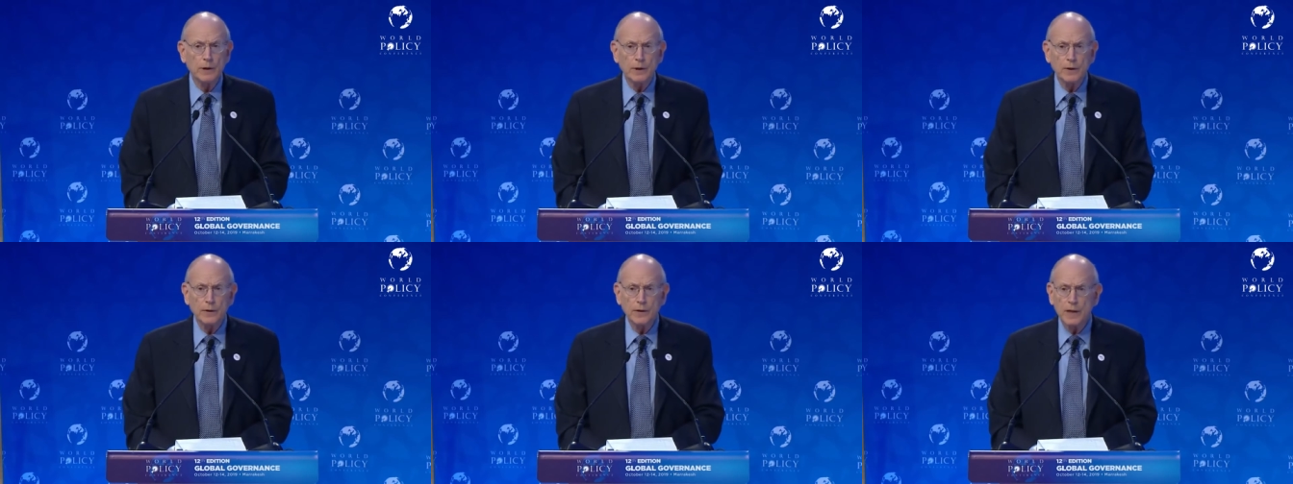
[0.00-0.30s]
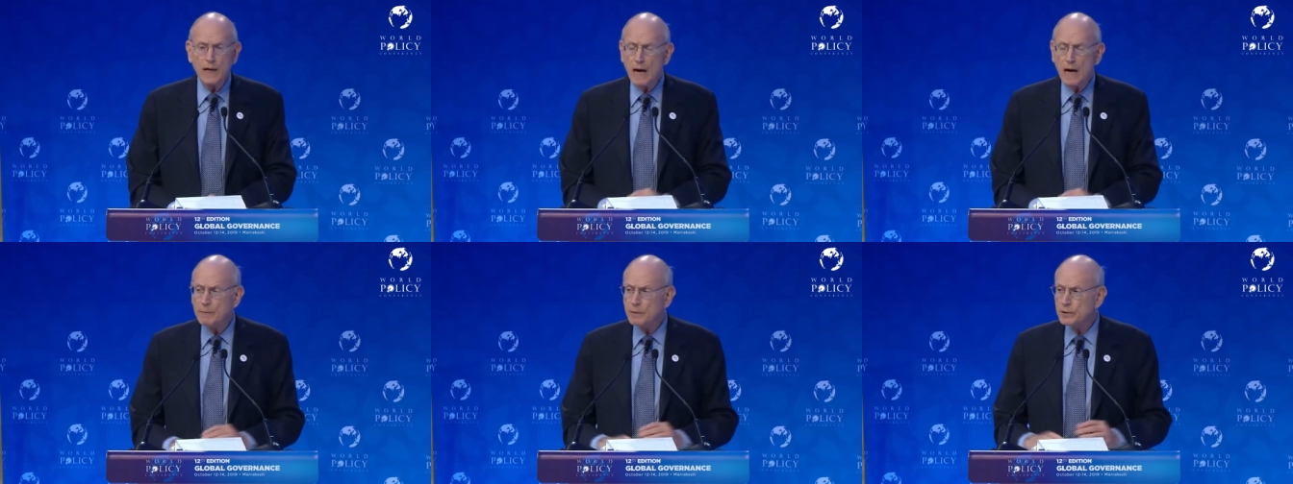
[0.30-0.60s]
the
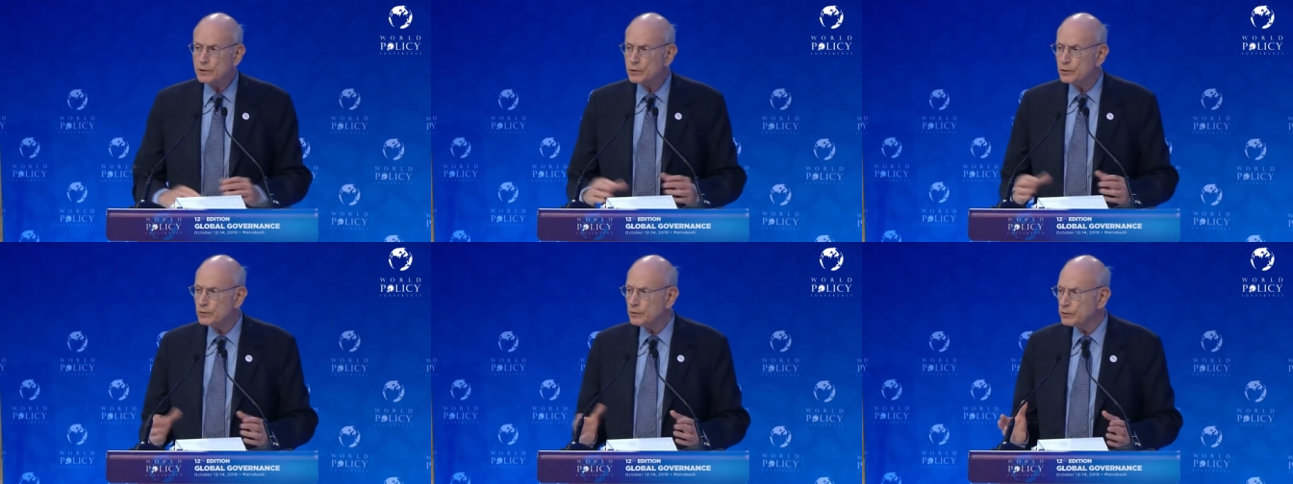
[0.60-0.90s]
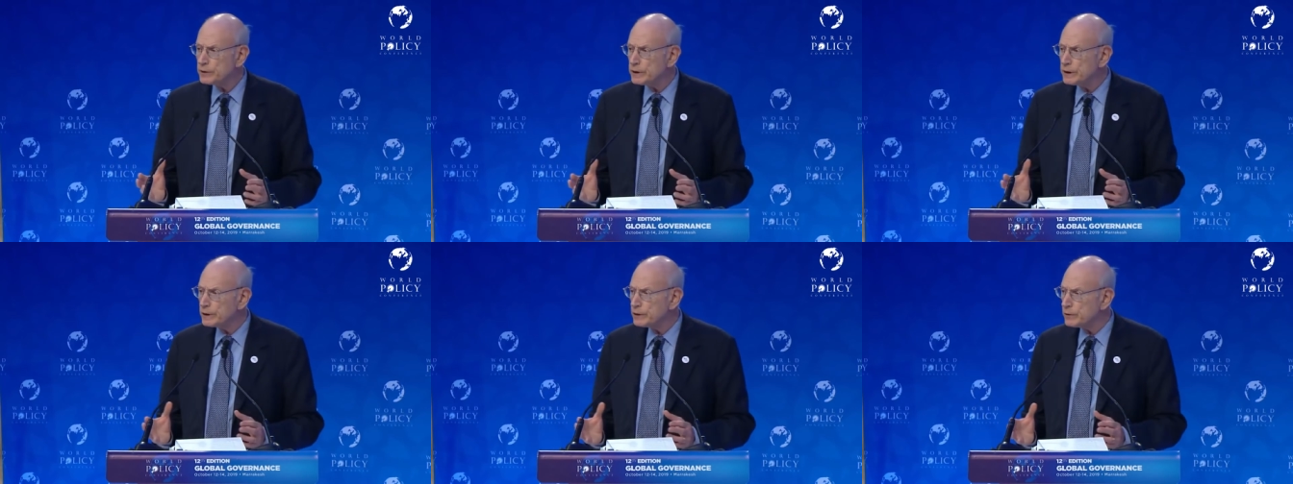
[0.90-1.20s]

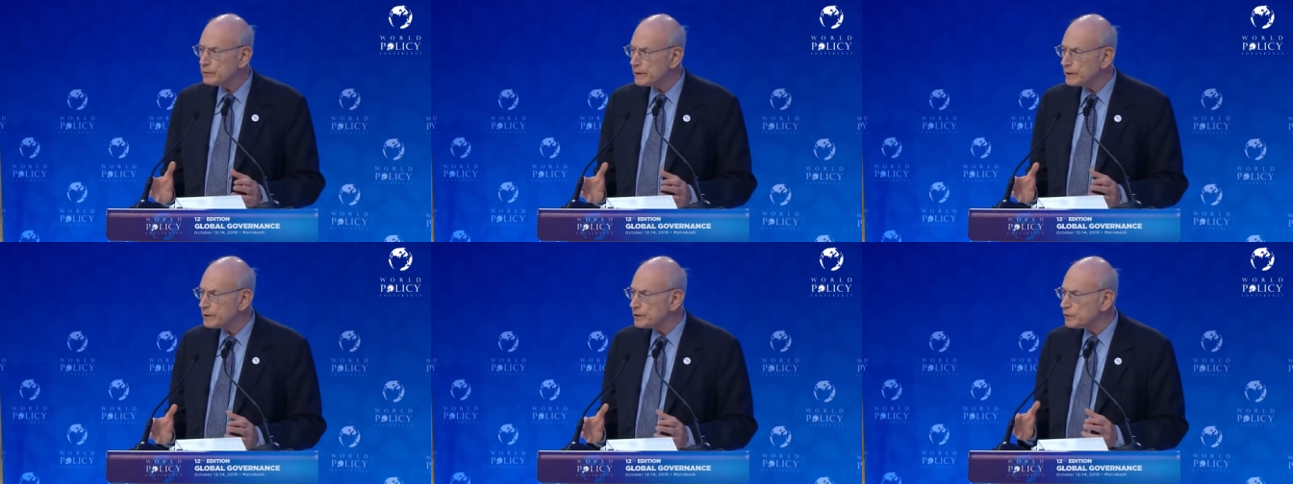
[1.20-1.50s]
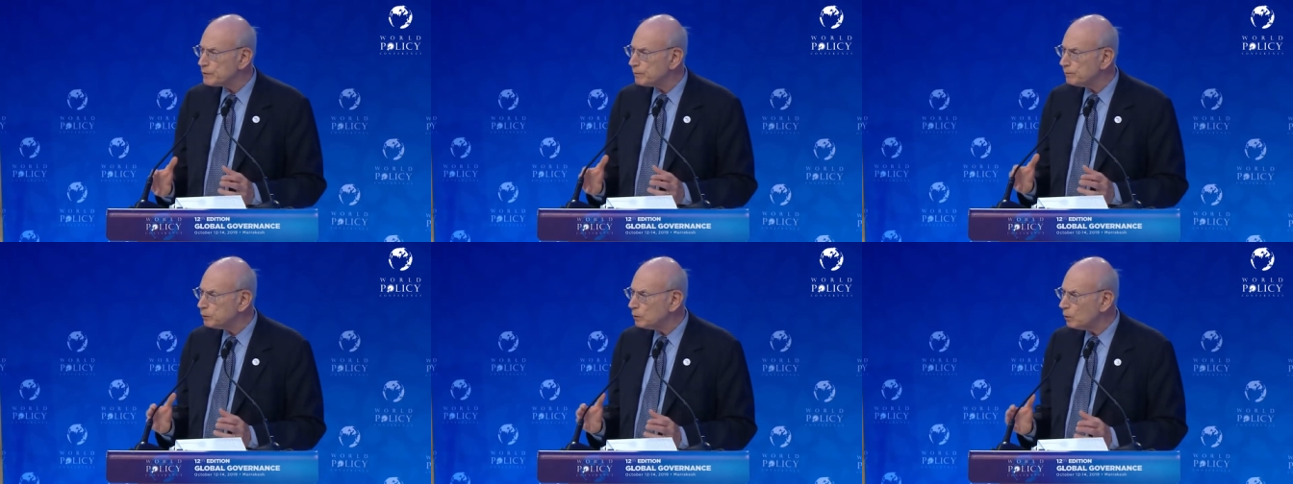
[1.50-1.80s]
opportunity to
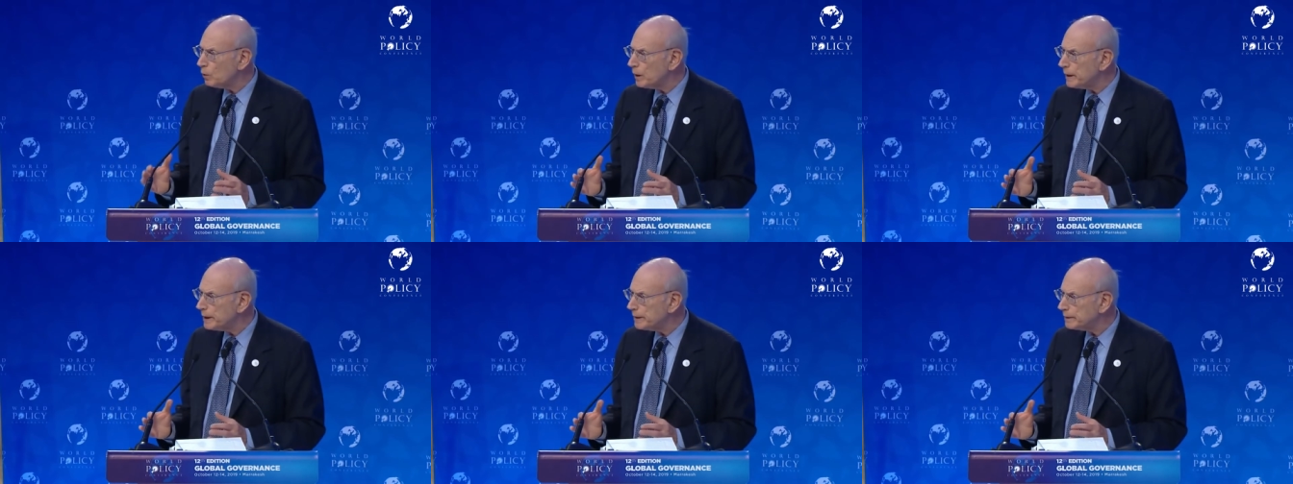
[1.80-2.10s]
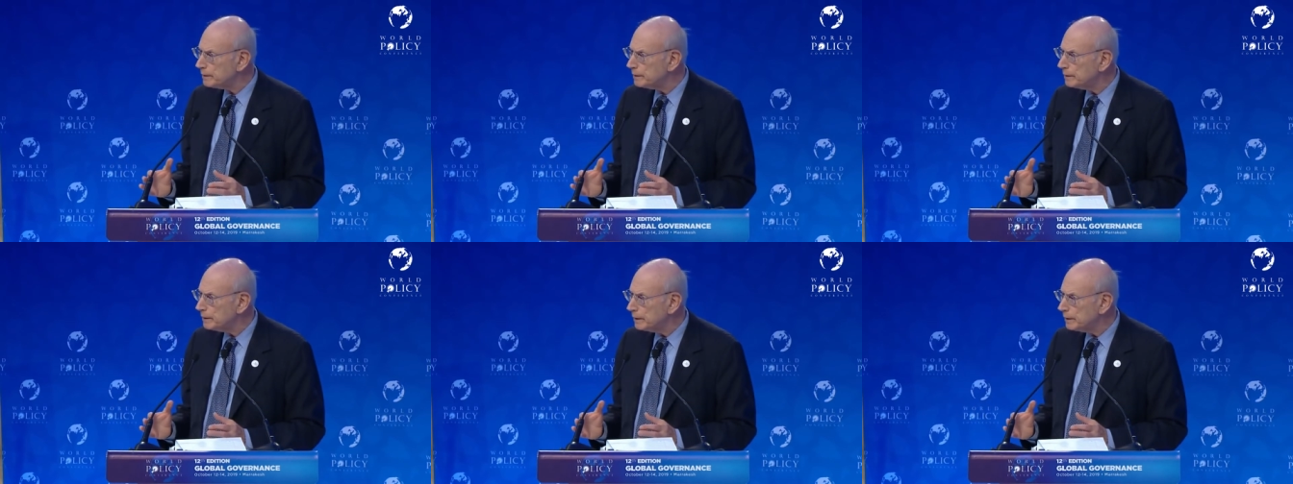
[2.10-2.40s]
exploit
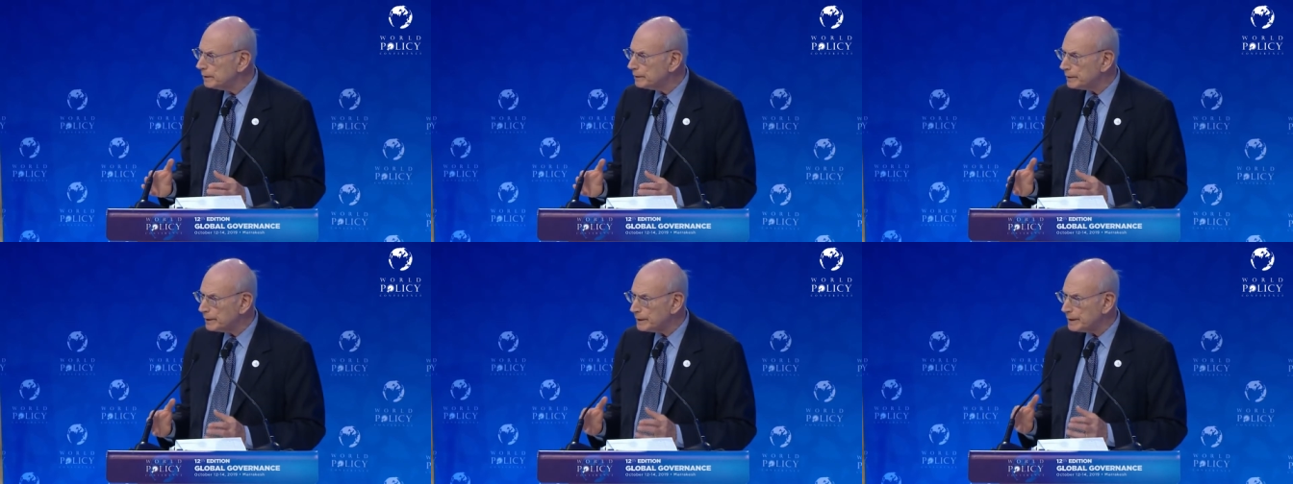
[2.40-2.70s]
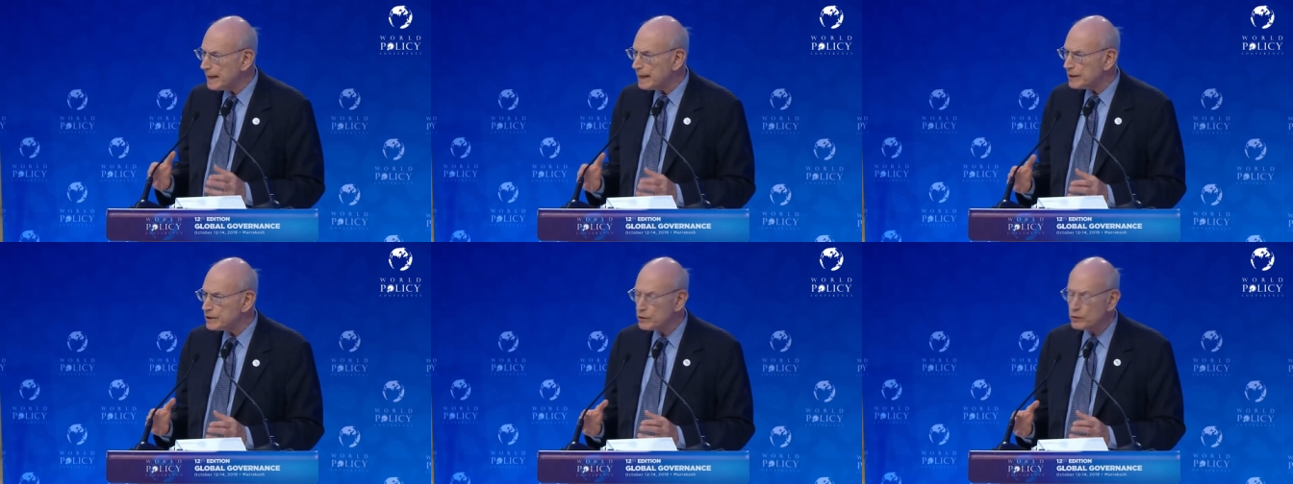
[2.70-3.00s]
the
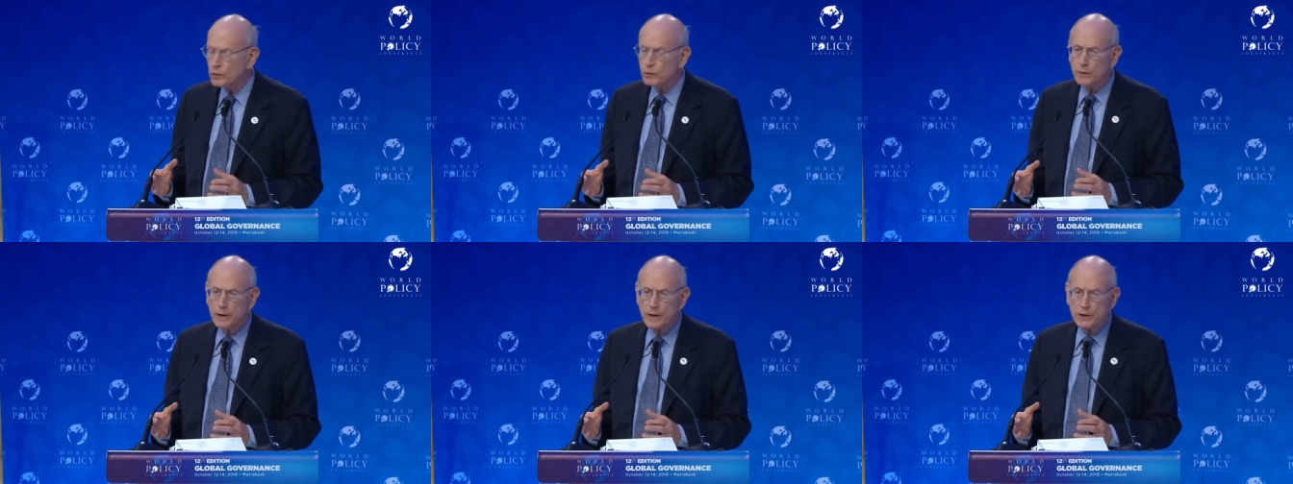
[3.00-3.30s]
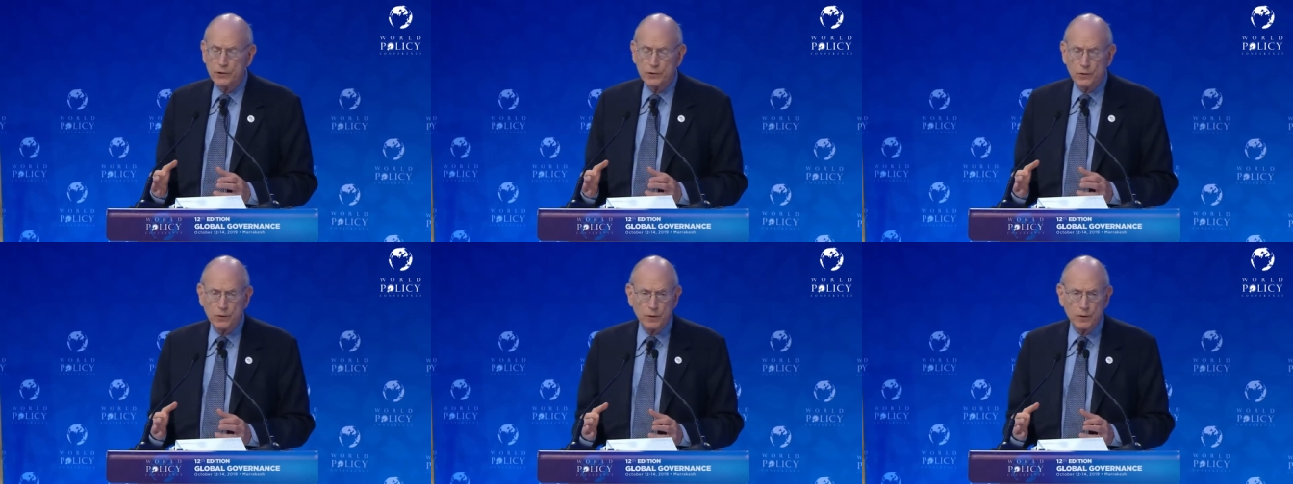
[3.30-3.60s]
natural
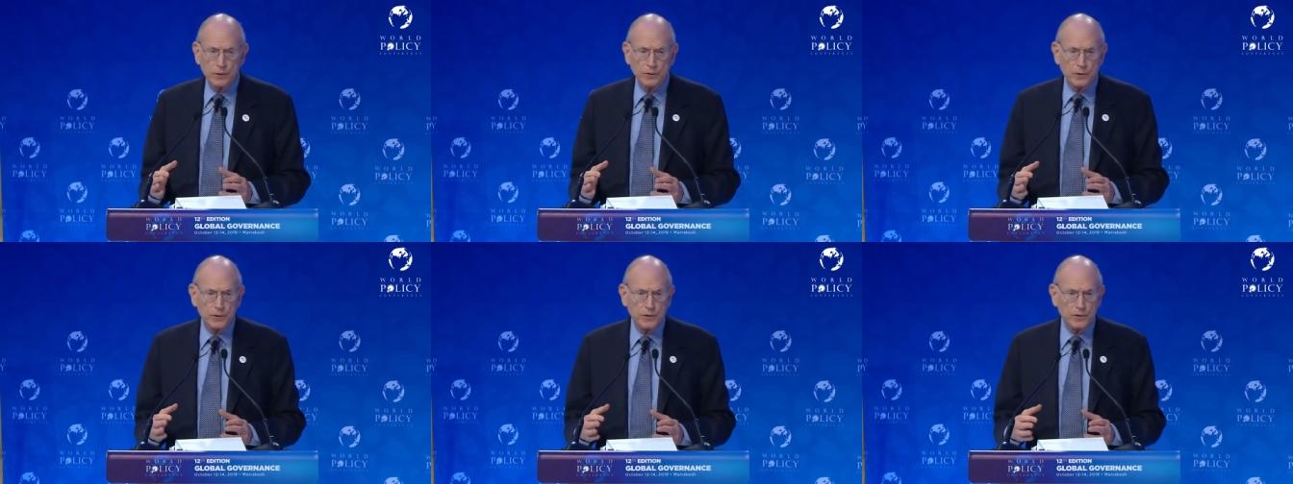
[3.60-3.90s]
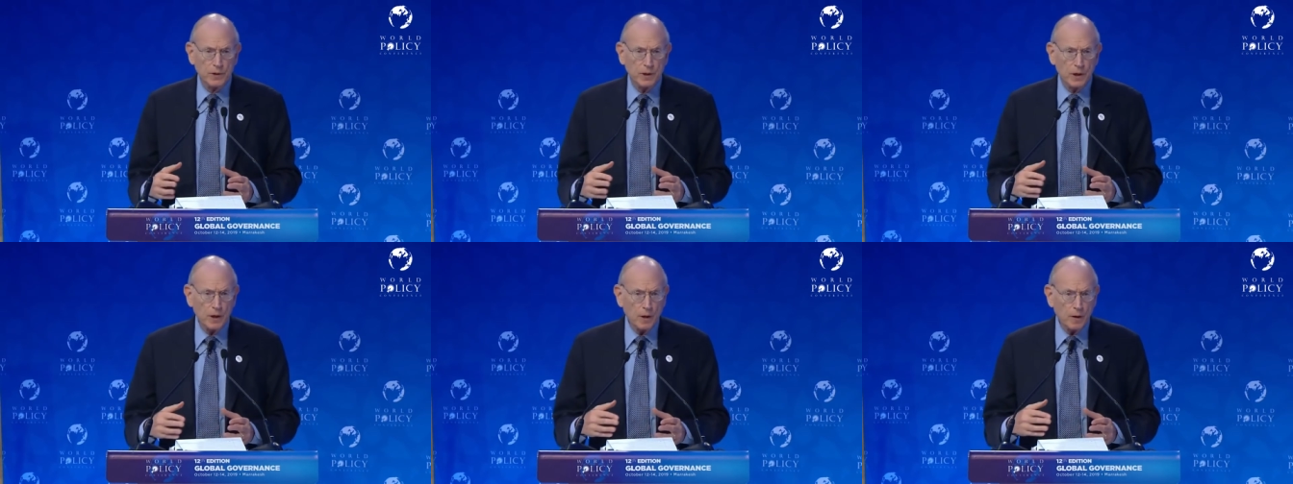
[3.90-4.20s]
resources
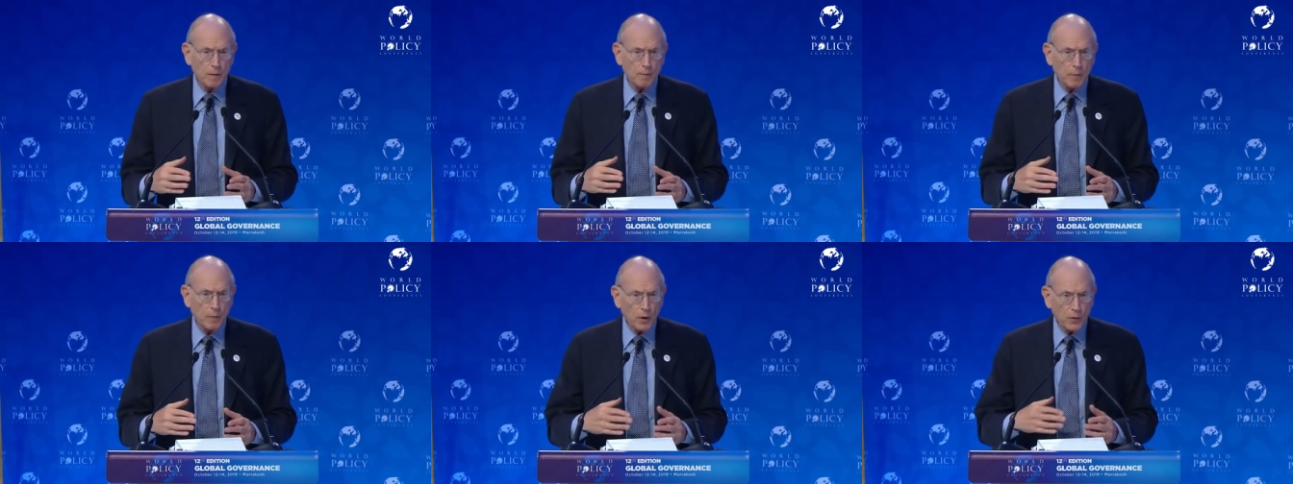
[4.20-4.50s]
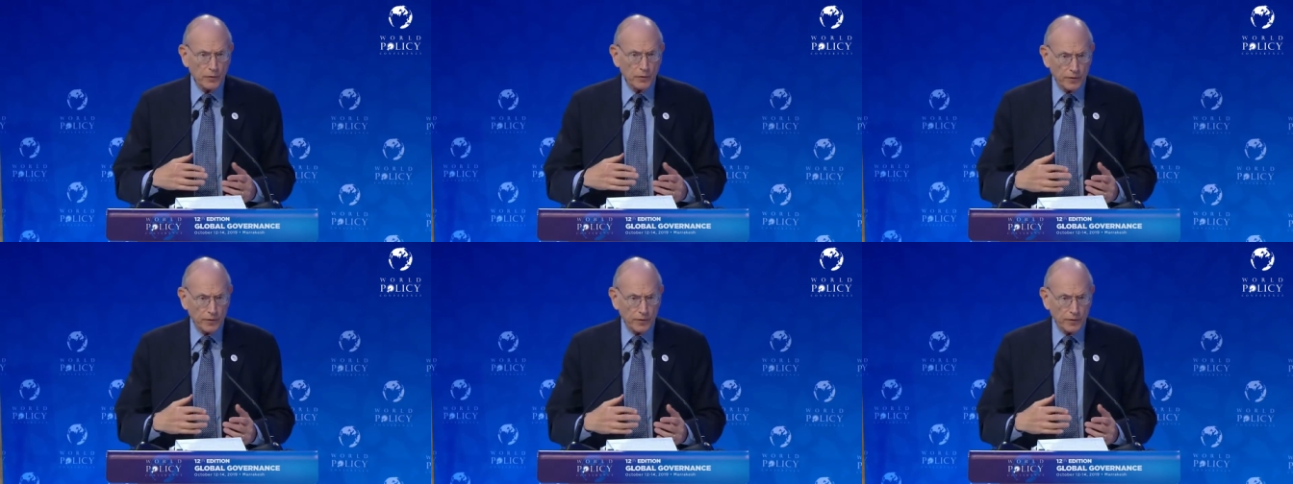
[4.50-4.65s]
both